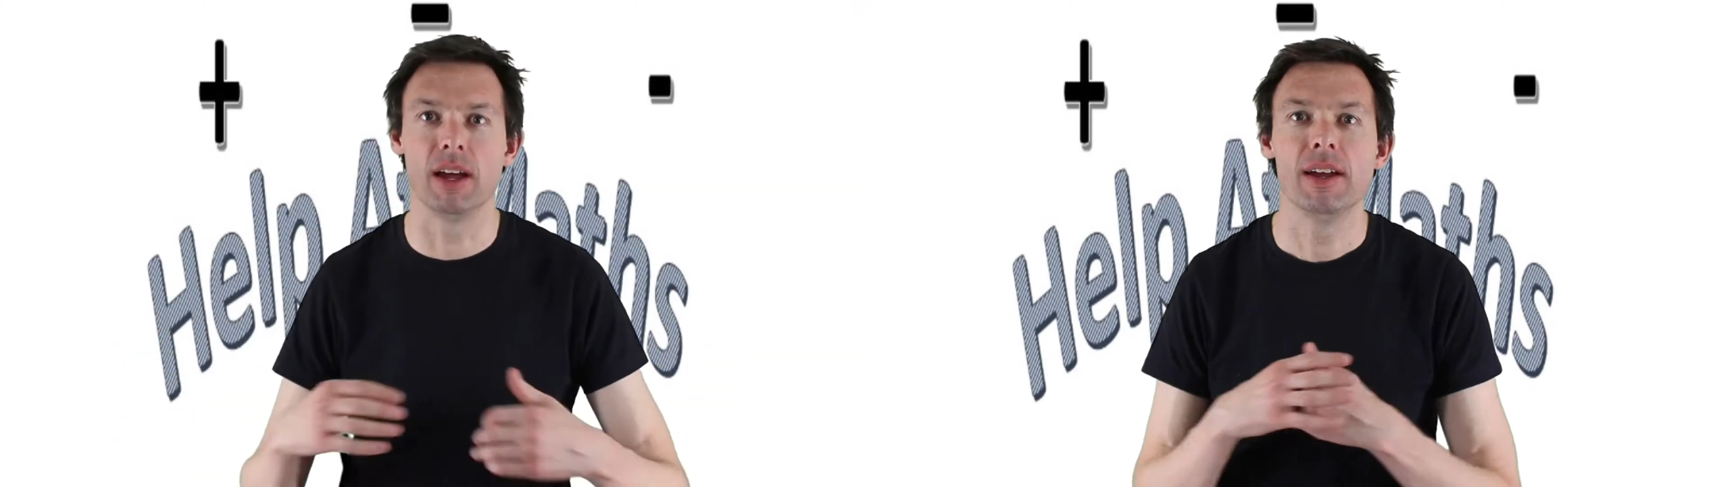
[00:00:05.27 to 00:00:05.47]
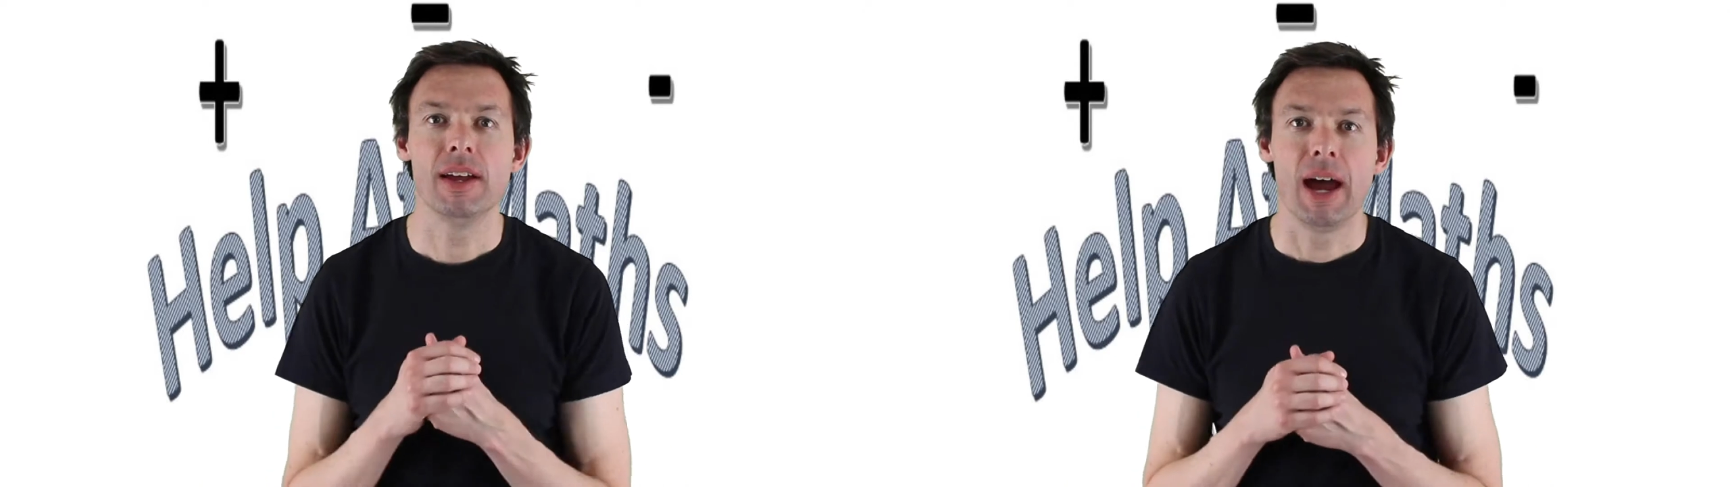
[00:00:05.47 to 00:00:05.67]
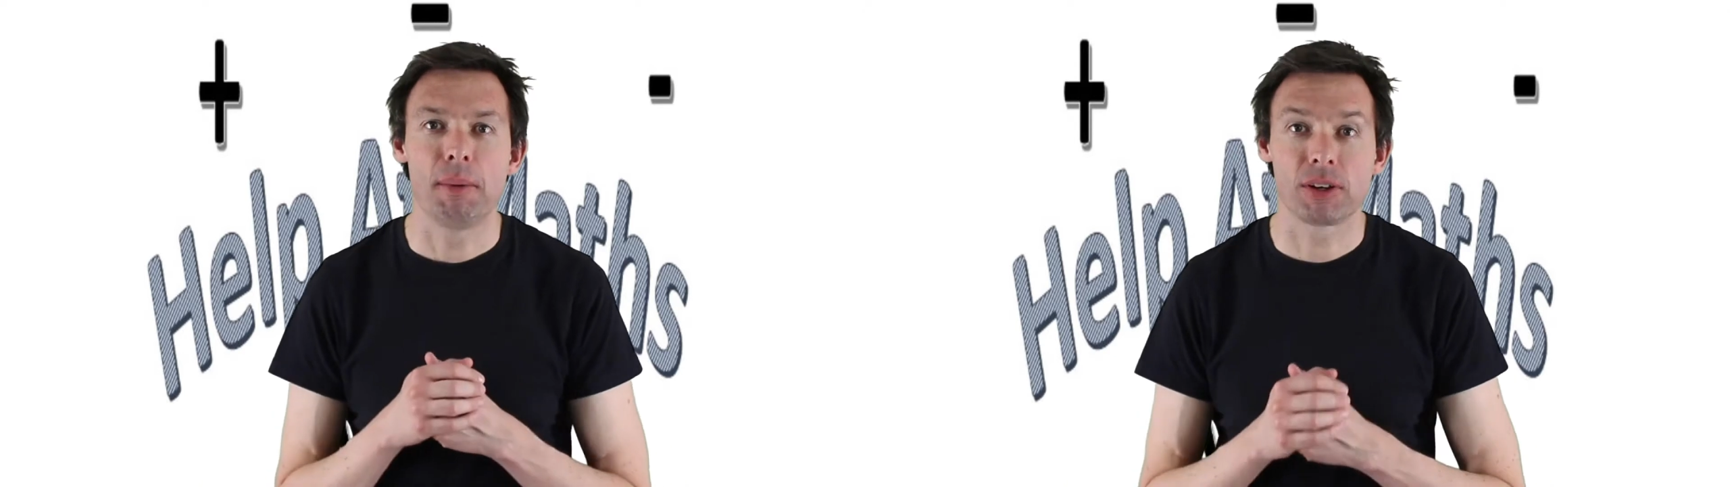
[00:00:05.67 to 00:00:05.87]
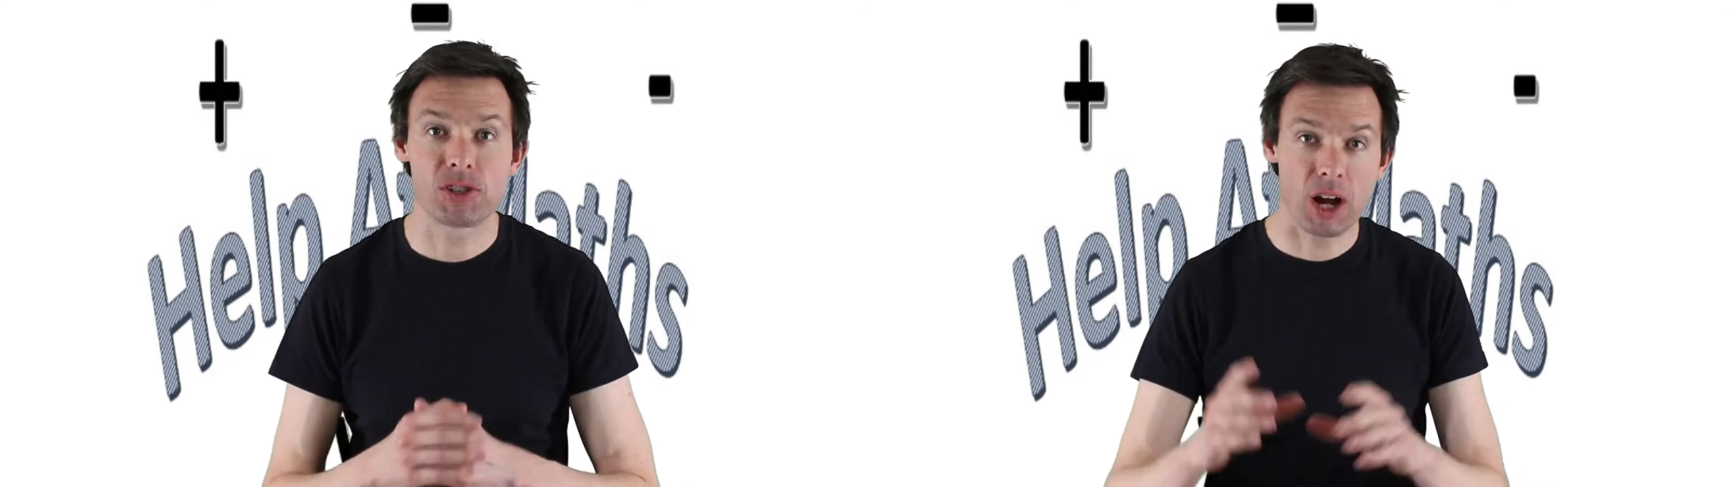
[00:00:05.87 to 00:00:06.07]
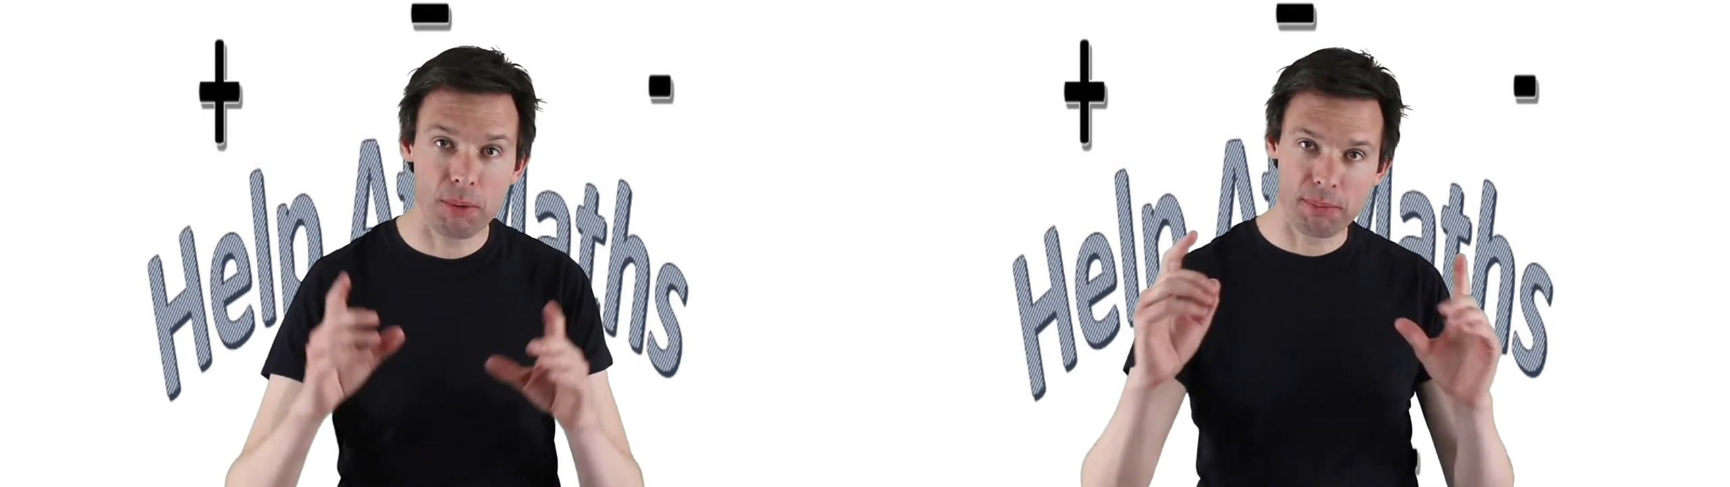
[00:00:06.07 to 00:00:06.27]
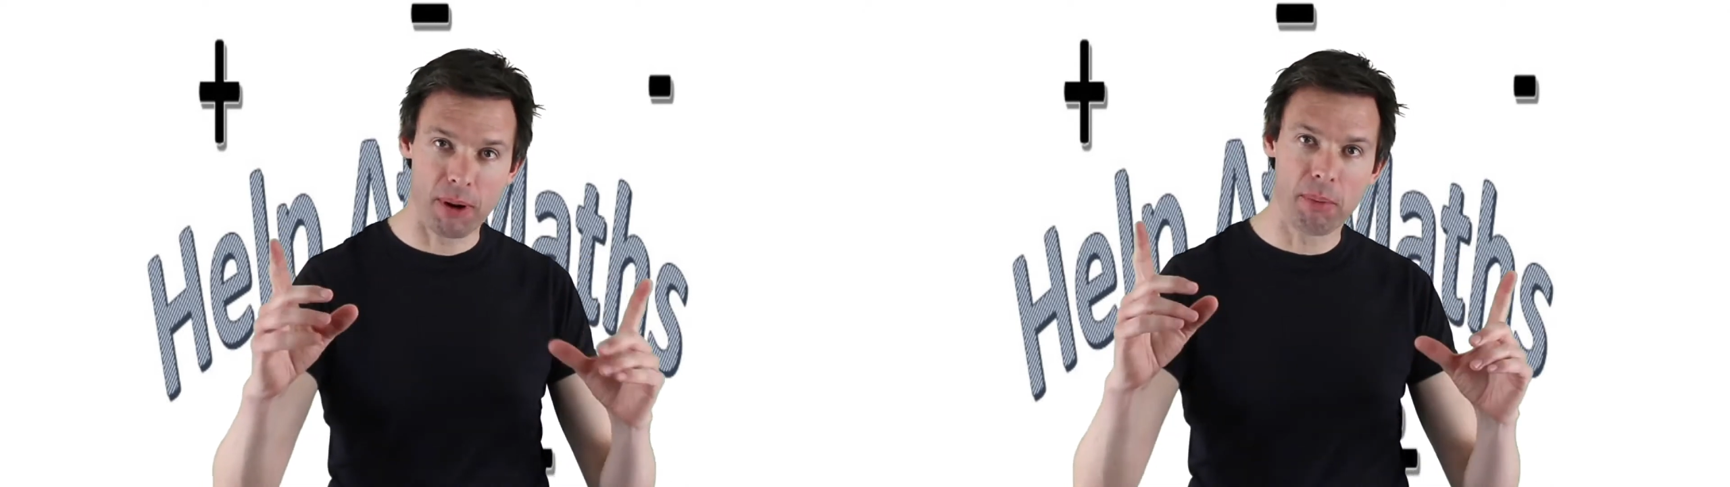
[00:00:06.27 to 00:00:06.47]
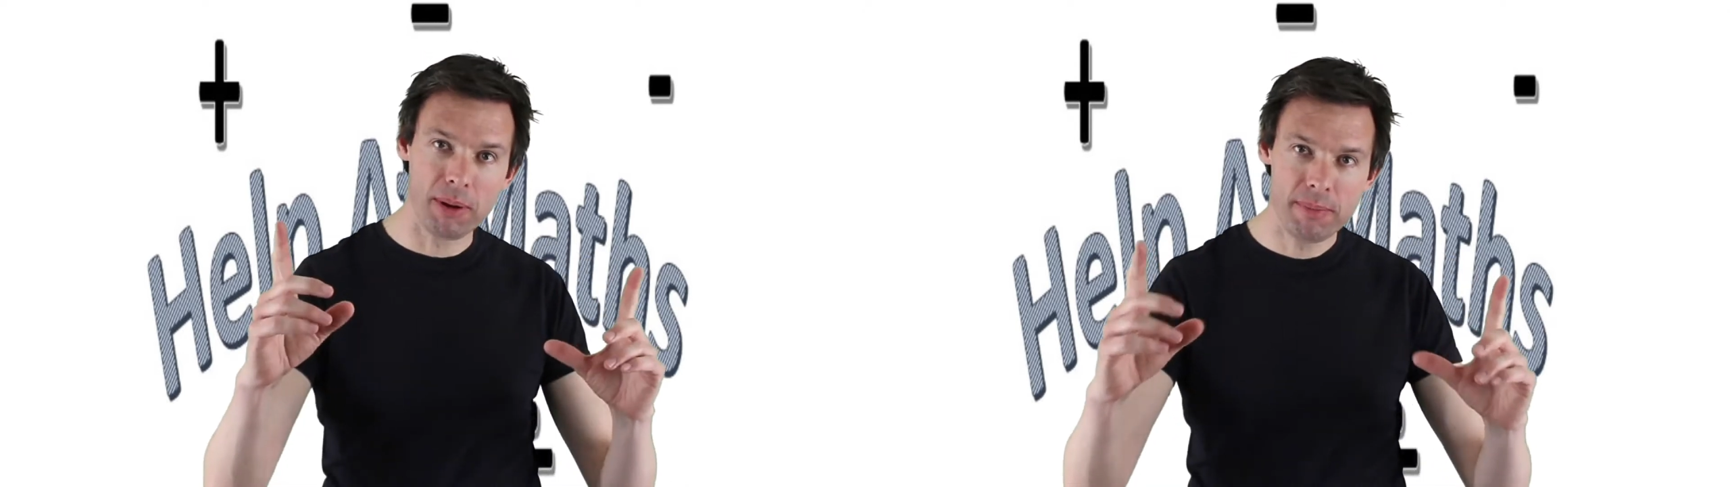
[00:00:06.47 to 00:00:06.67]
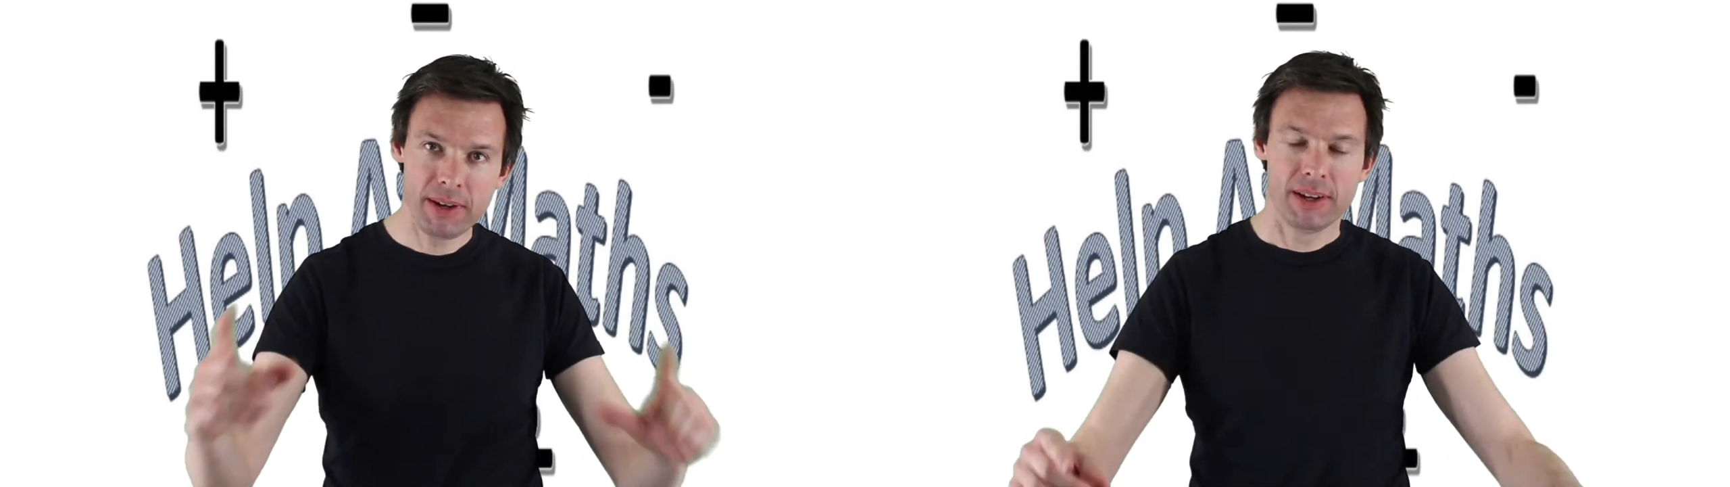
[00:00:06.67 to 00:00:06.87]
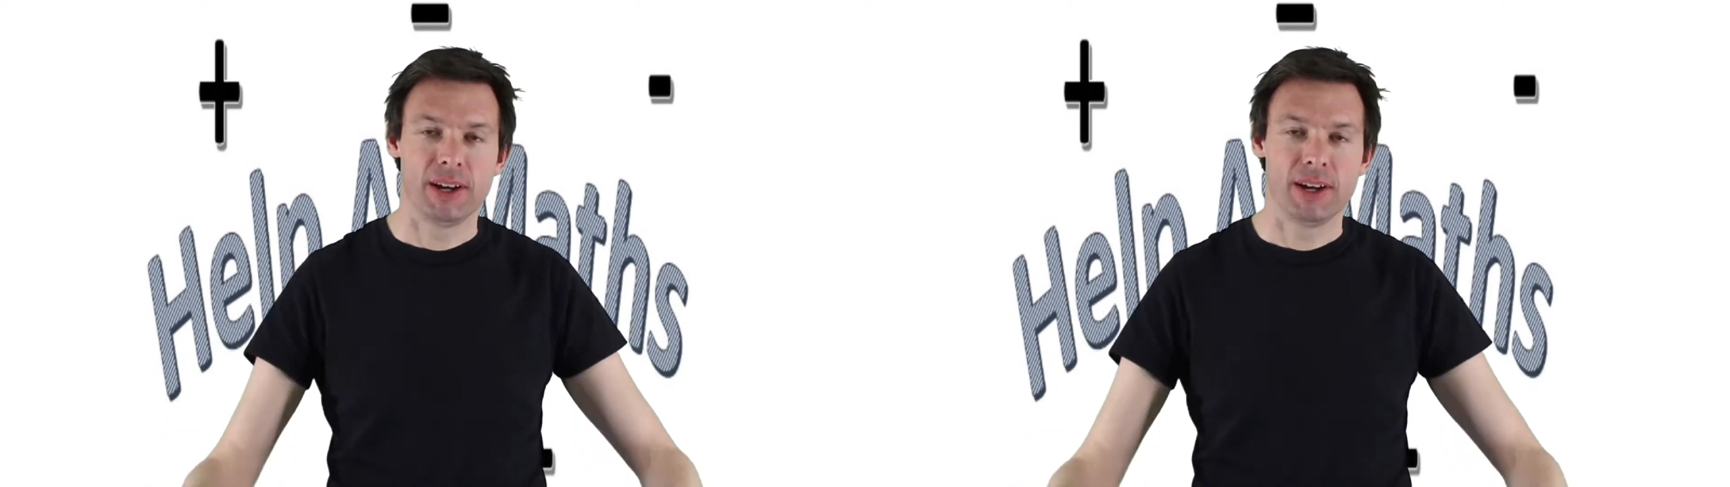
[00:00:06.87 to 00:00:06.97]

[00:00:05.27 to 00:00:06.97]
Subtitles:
I'm going to start with a problem,